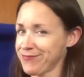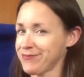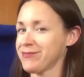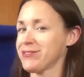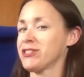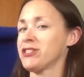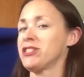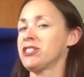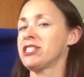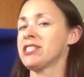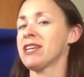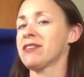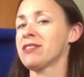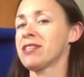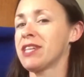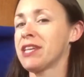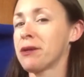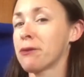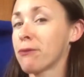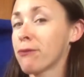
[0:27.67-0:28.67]
So you just have to
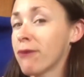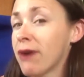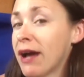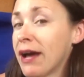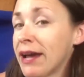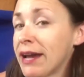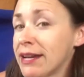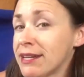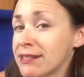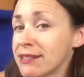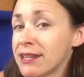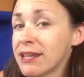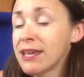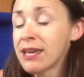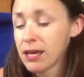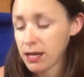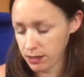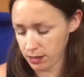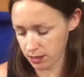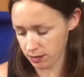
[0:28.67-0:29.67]
get it right,
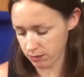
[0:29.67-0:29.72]
and